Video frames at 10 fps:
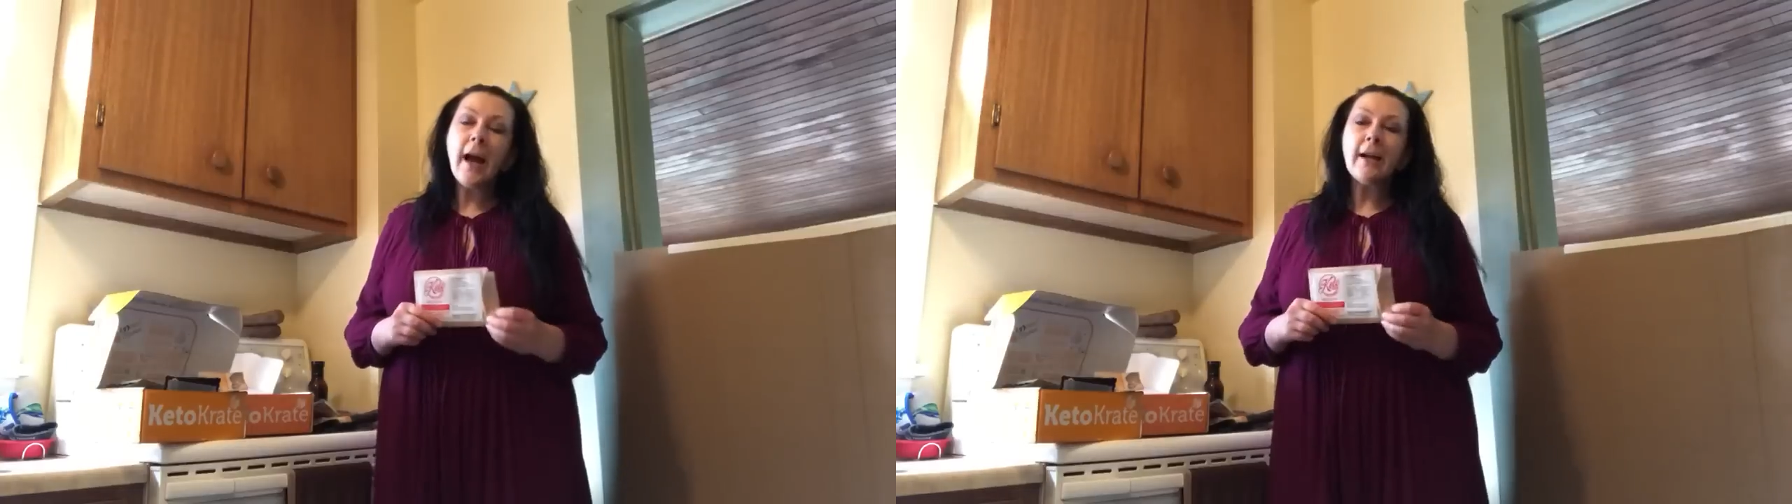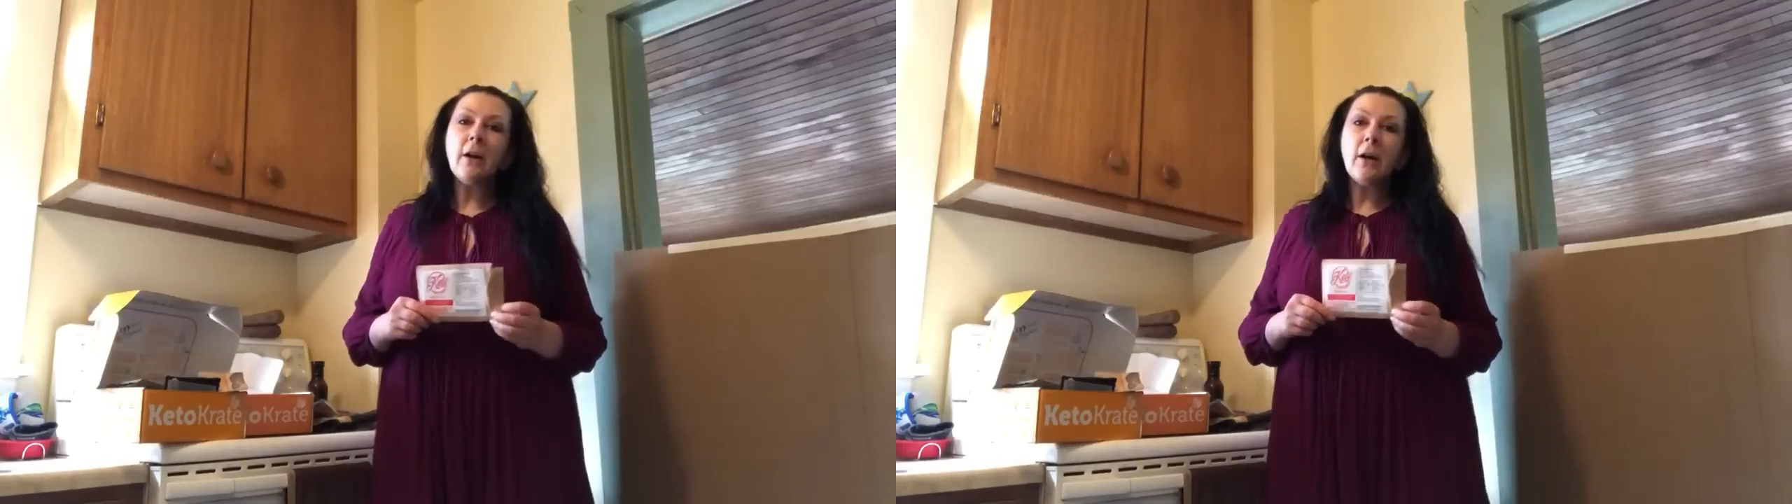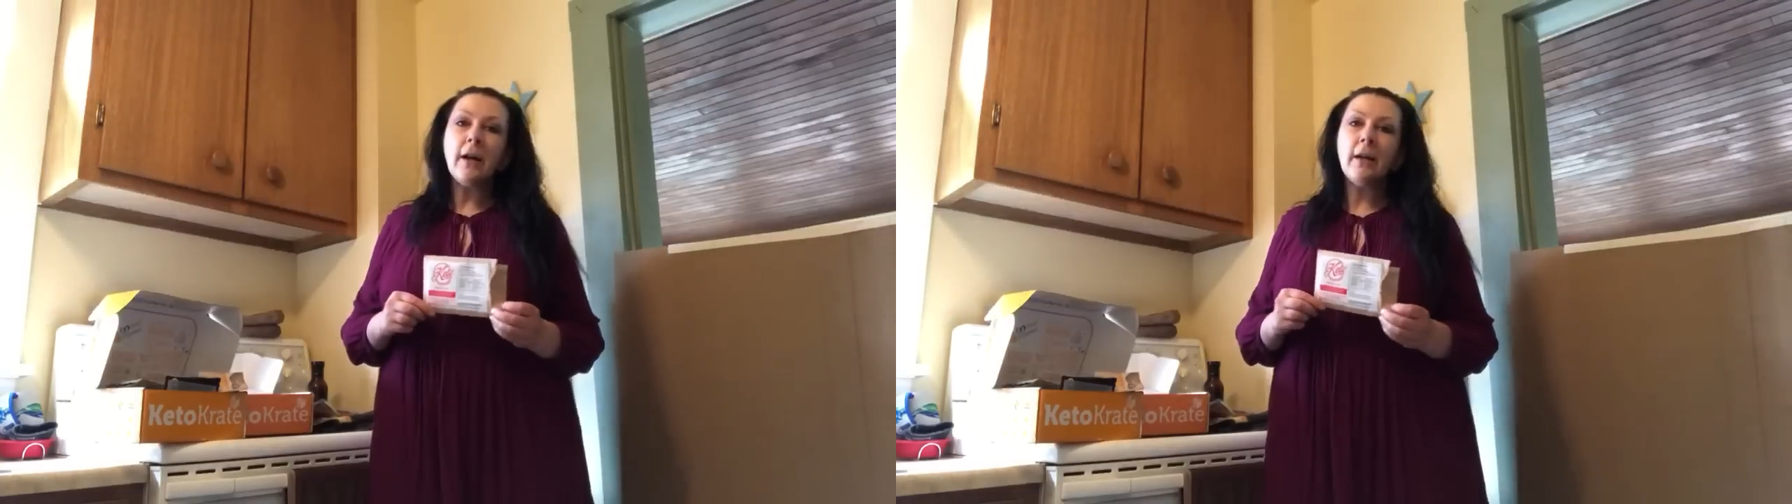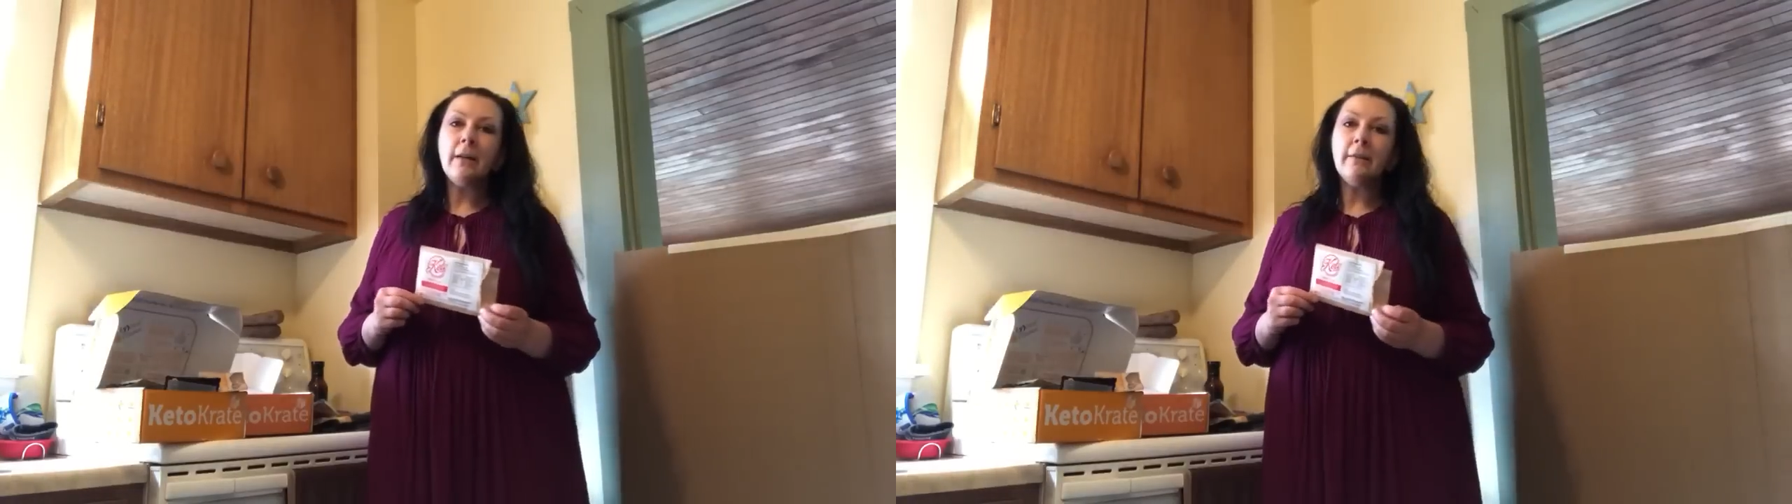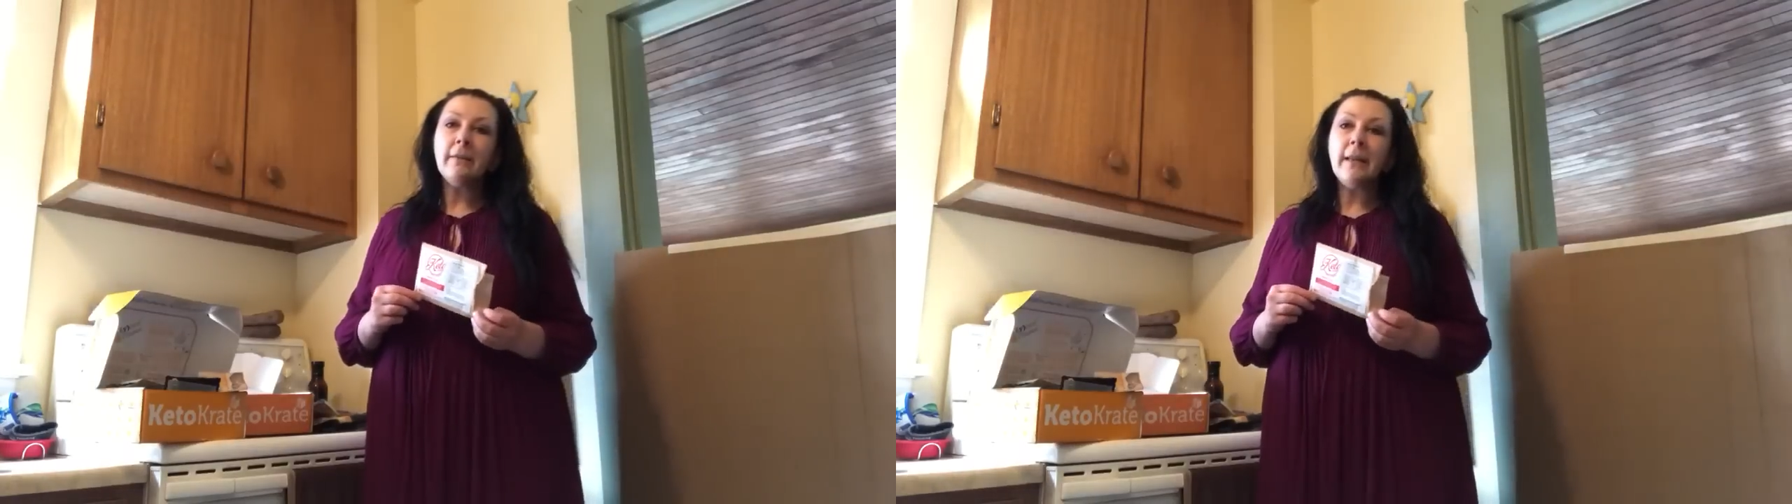I got
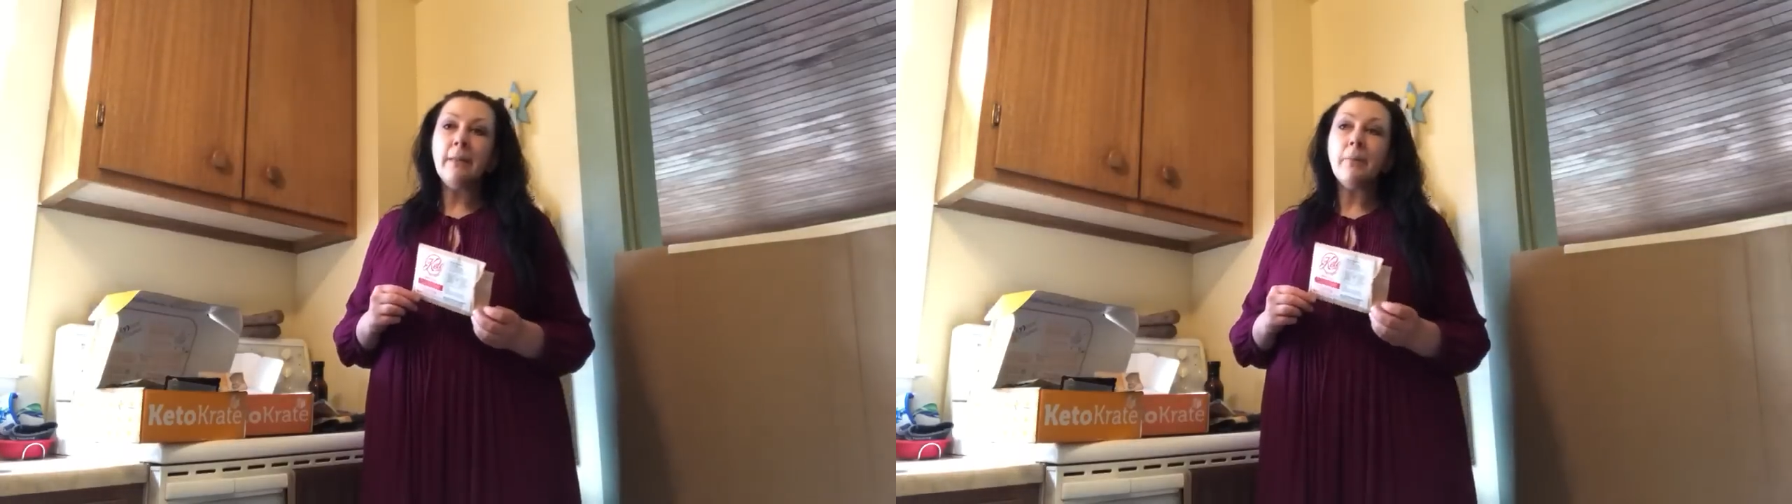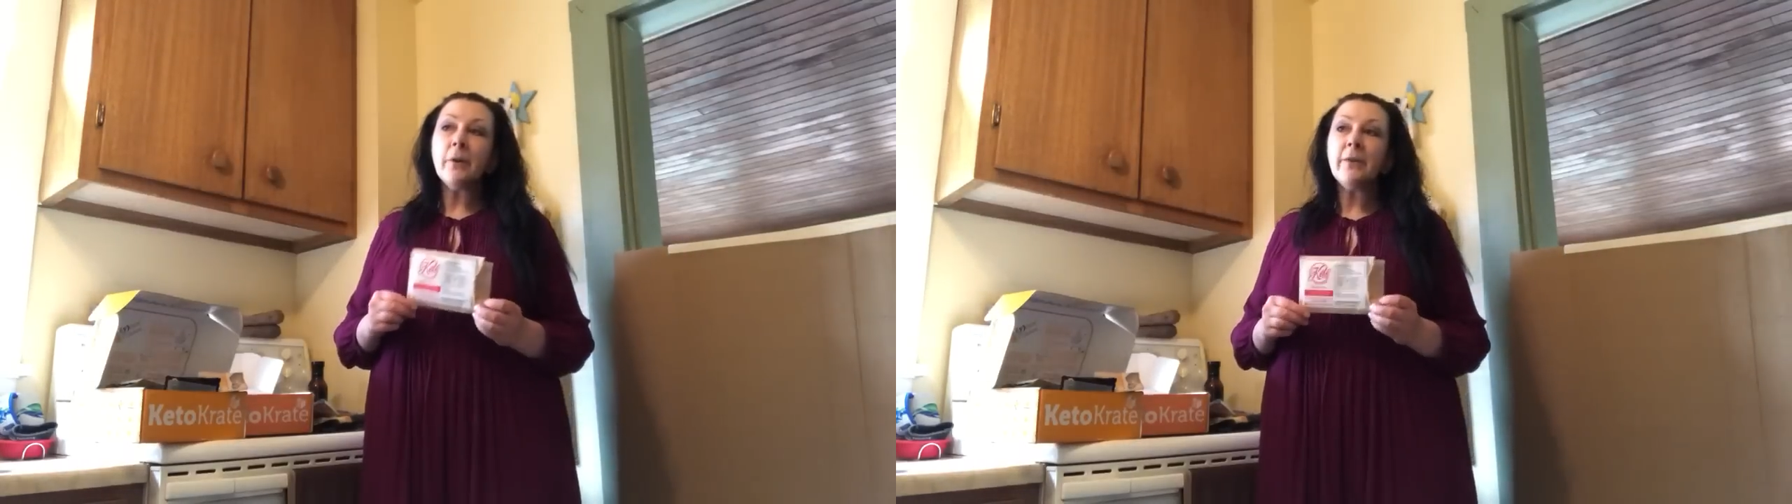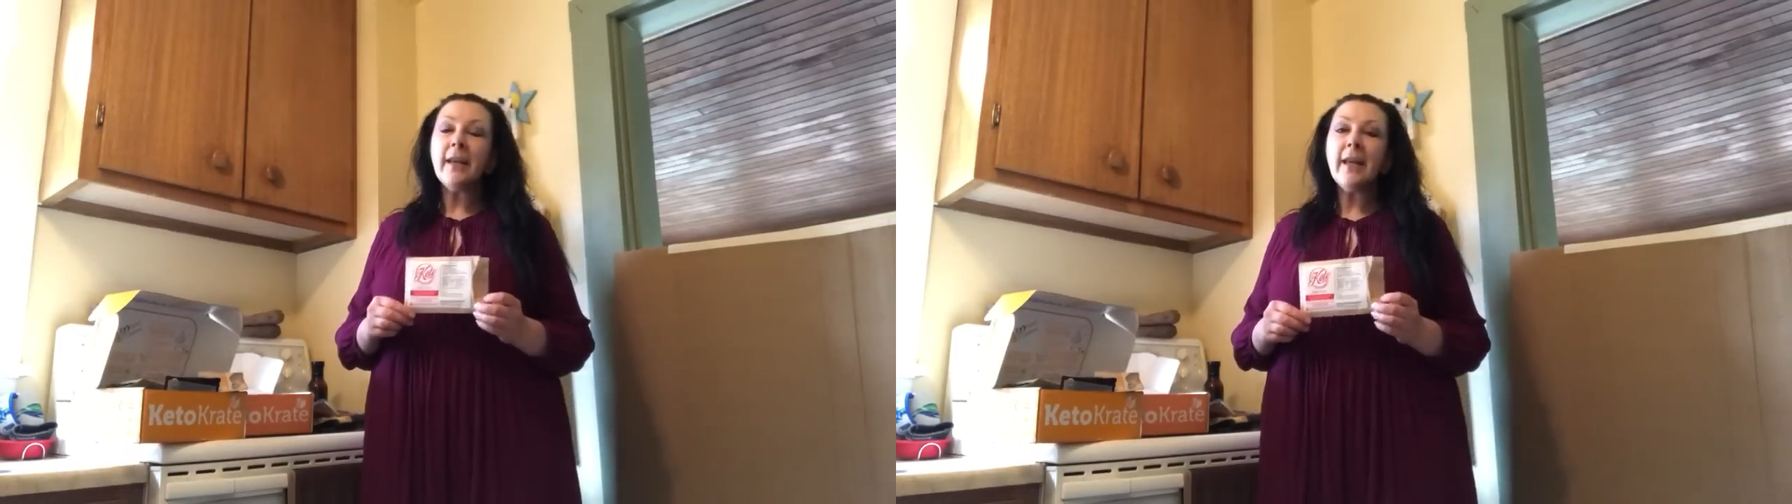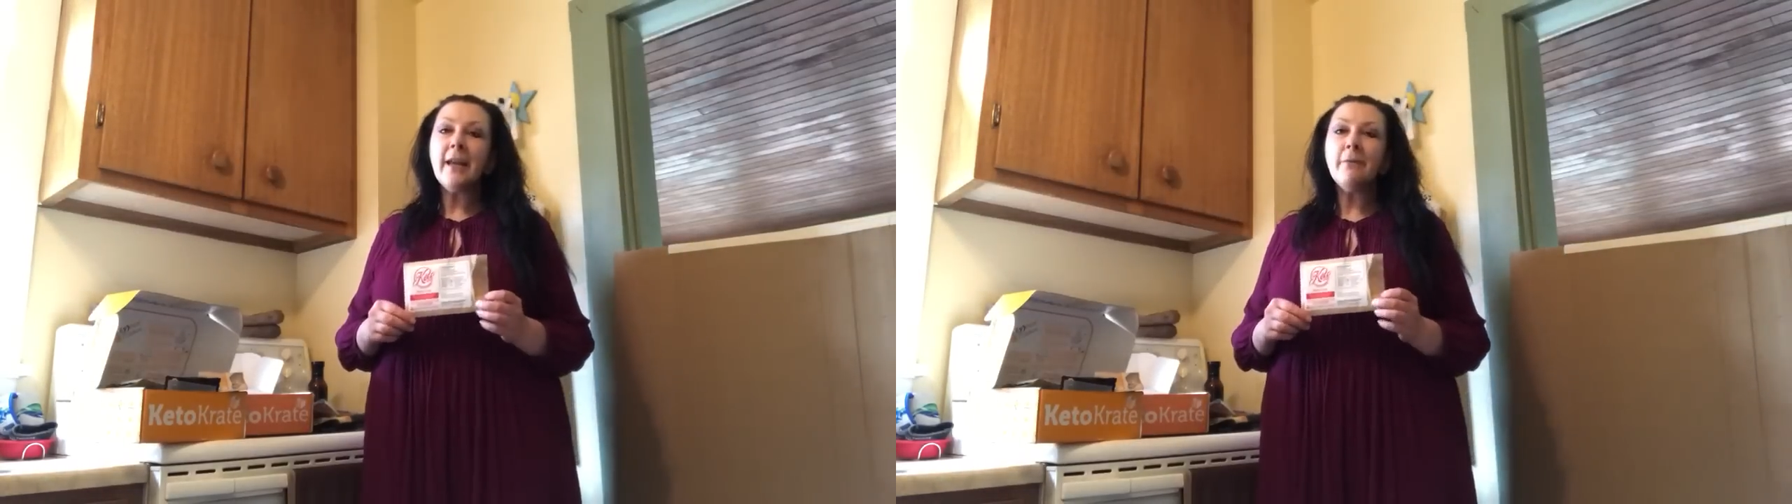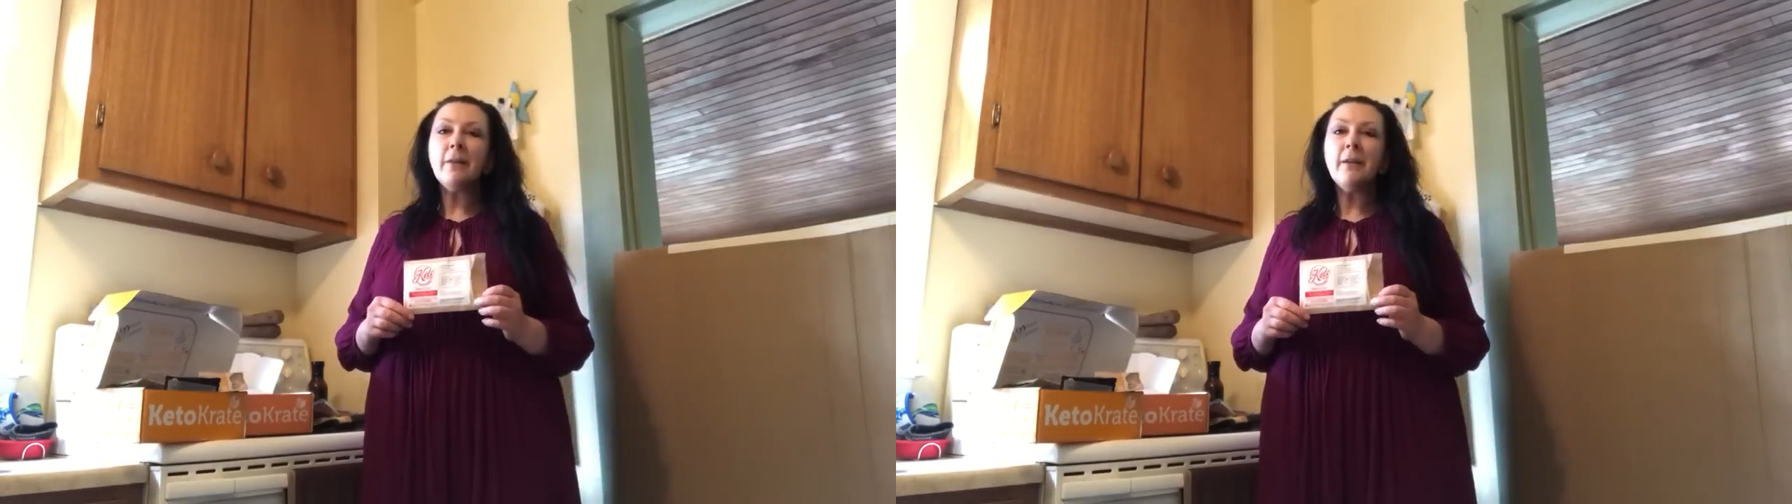the birthday
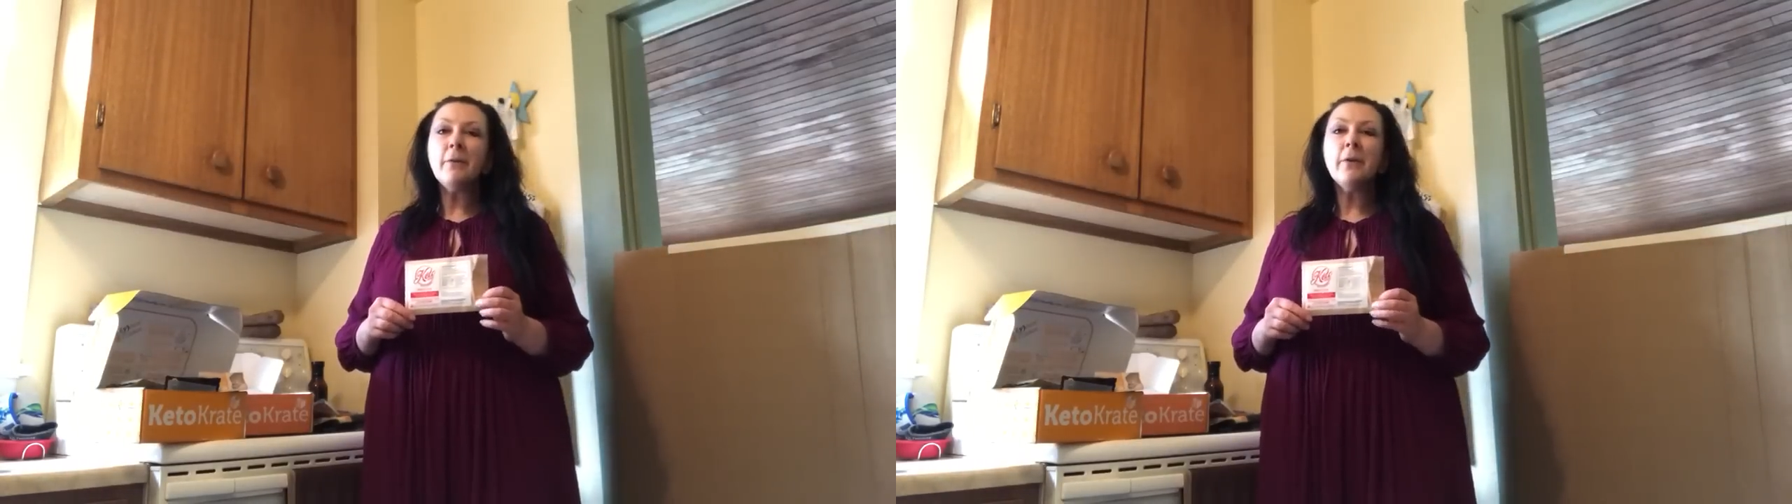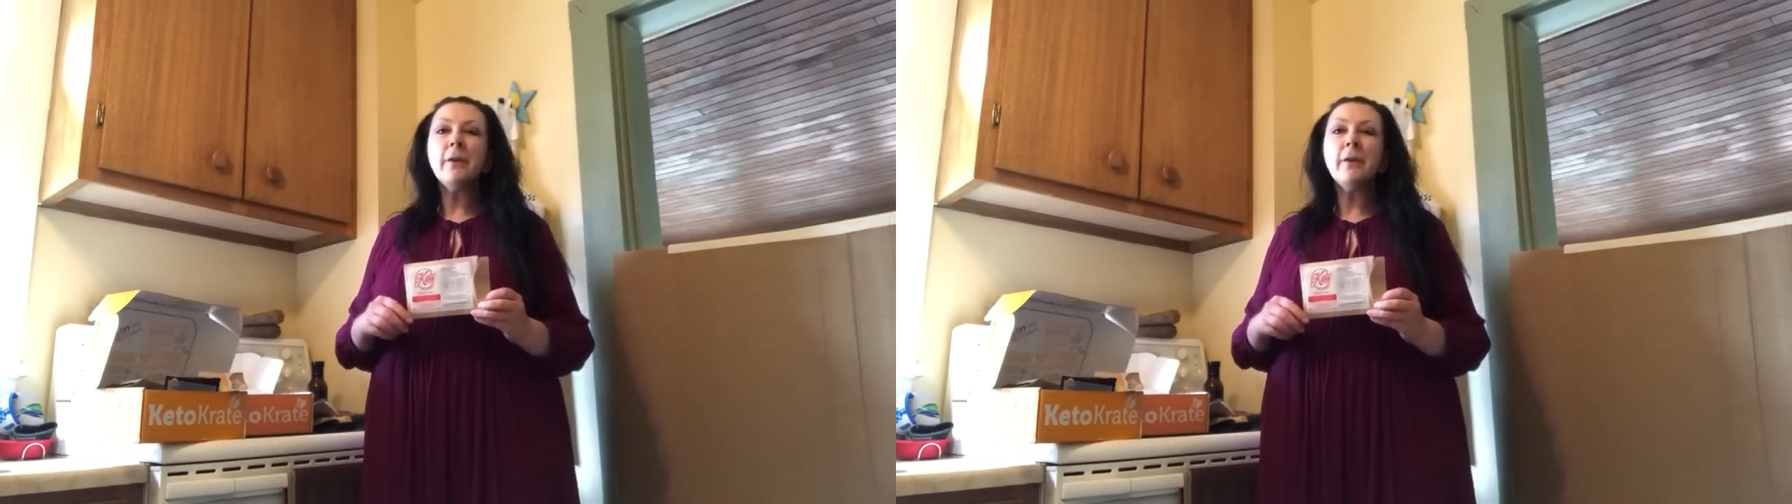cake flavor.